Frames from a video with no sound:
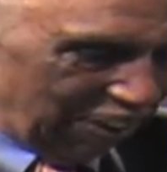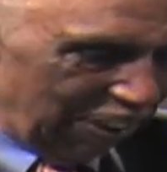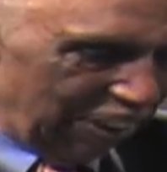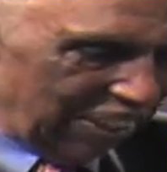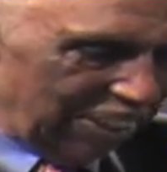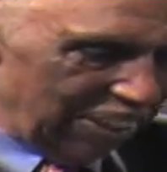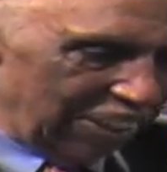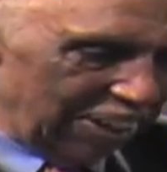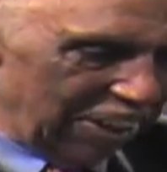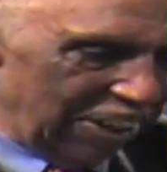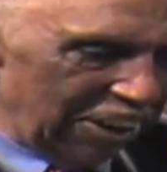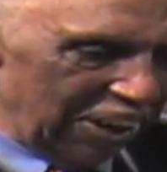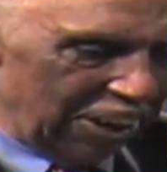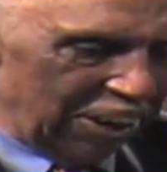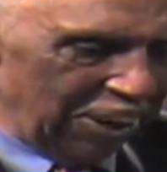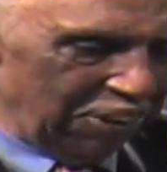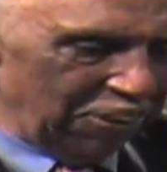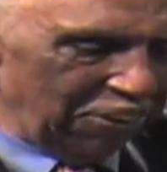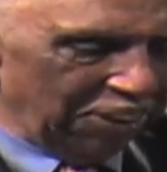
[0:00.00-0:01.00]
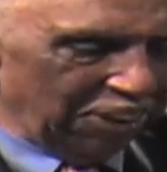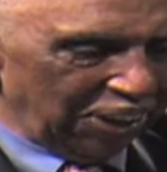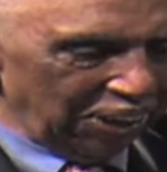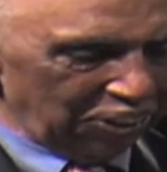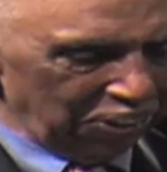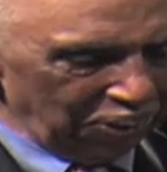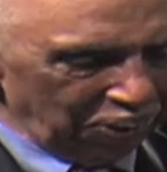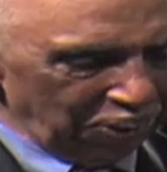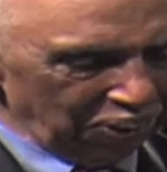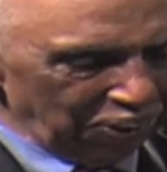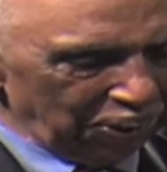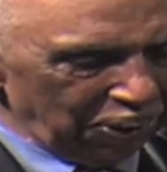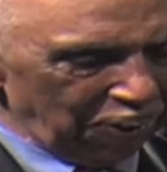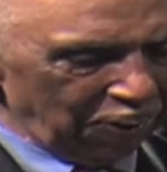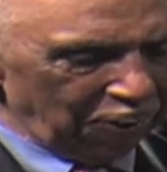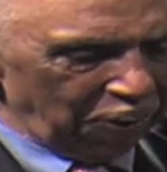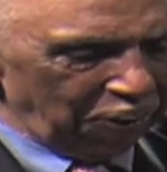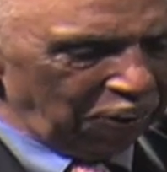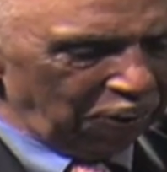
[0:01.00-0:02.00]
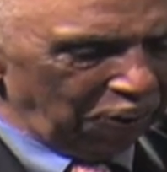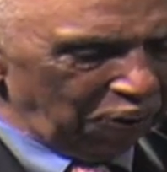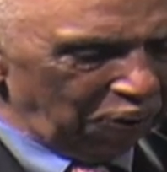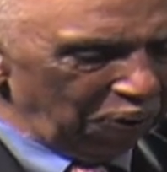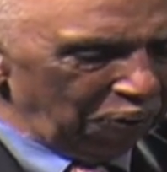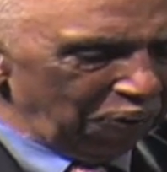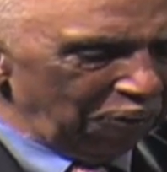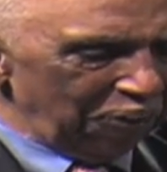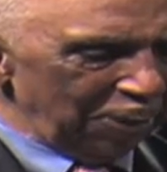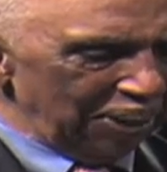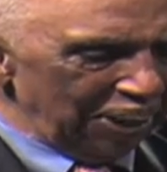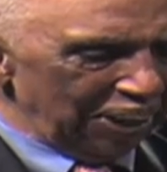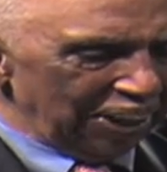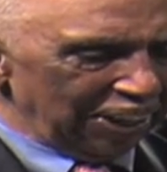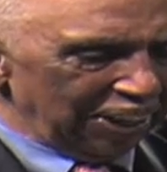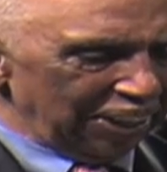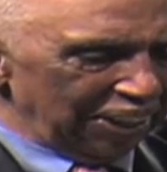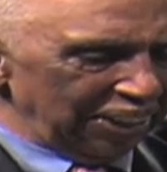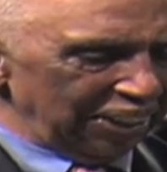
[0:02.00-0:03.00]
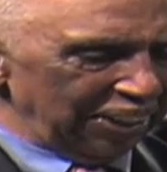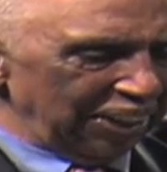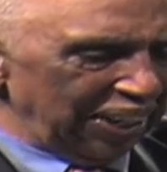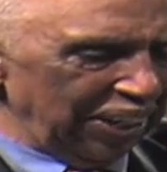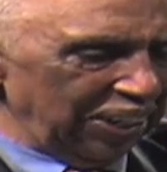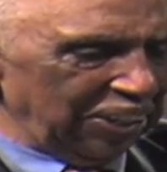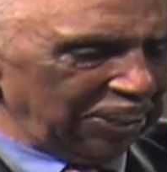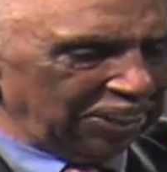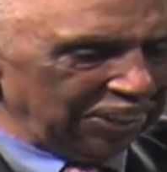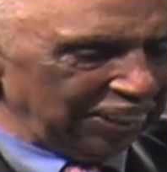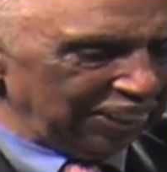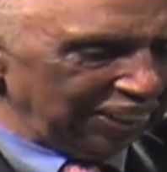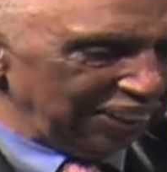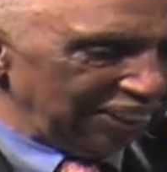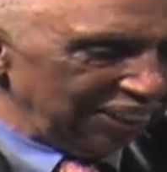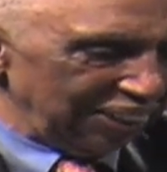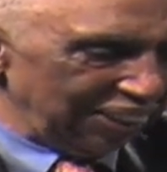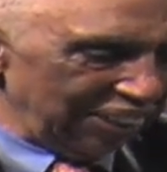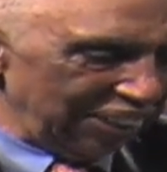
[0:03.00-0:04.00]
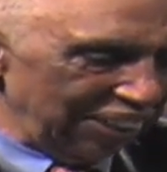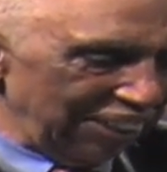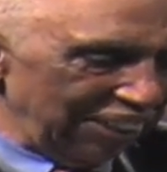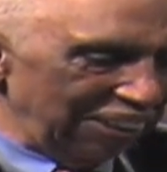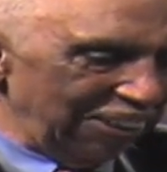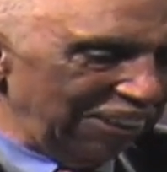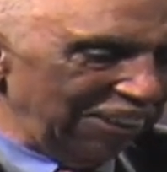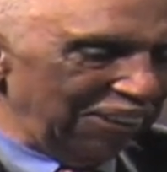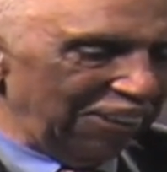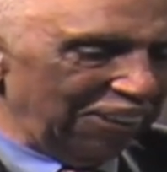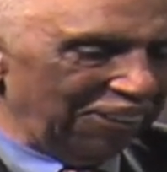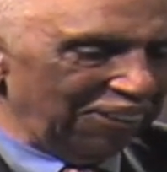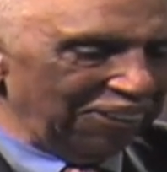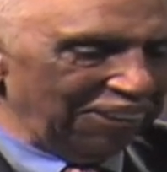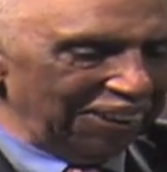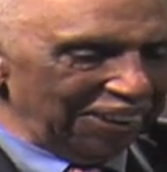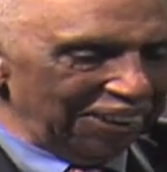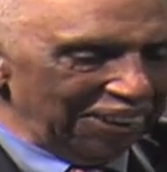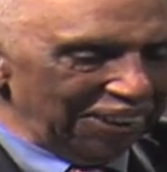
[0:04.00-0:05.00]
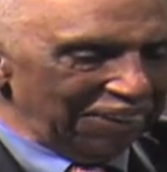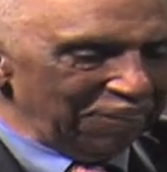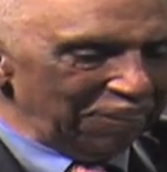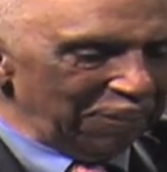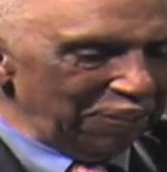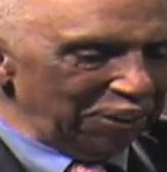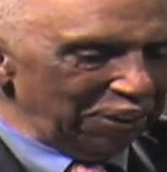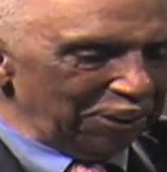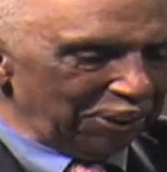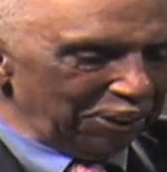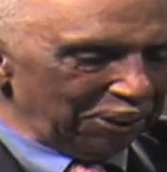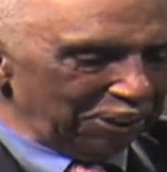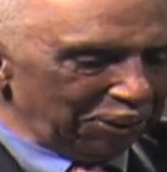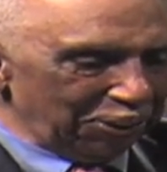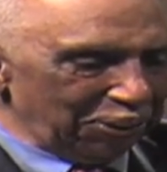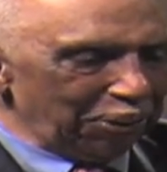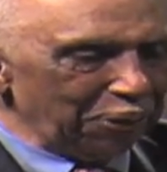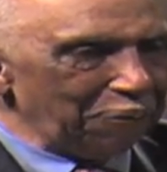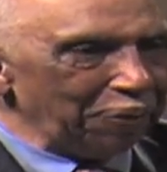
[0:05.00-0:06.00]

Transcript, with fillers: Listen, here you got yourself a whole connections. Yeah. You know, maybe you talk